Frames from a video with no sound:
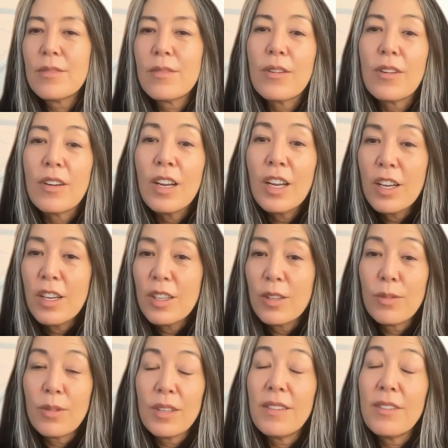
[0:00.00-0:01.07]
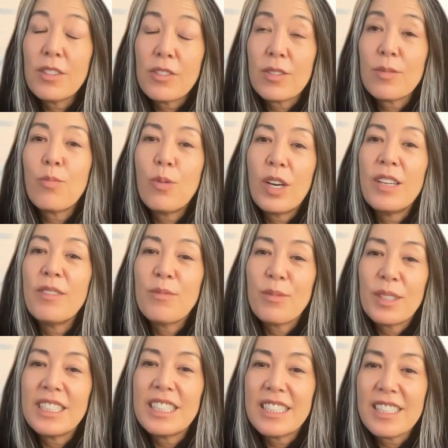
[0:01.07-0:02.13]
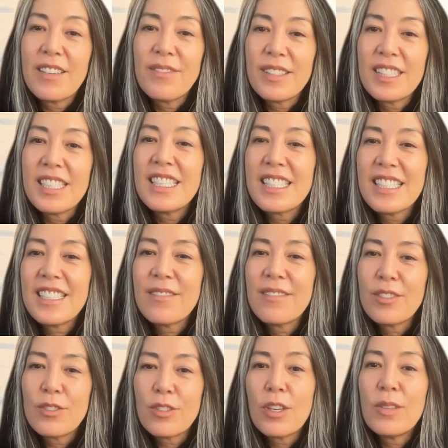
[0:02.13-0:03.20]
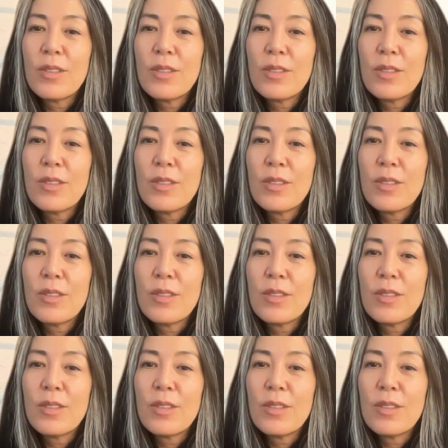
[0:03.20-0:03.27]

or you even just one really tough season of a show.